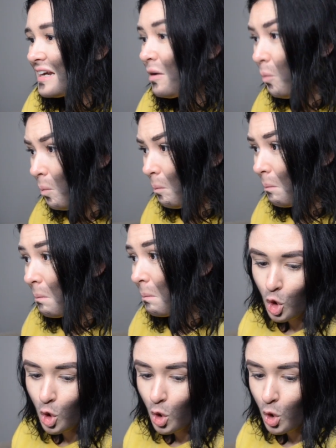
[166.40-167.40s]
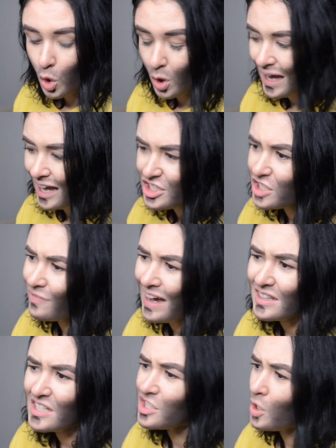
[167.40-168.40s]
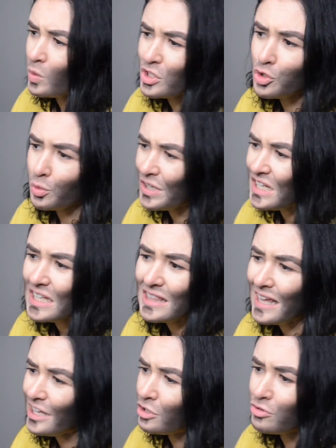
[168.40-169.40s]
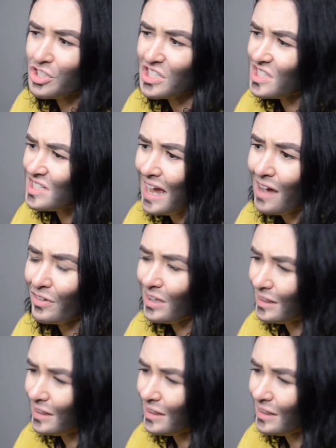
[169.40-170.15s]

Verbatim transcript: Nope. I just find this so intriguing that you just have a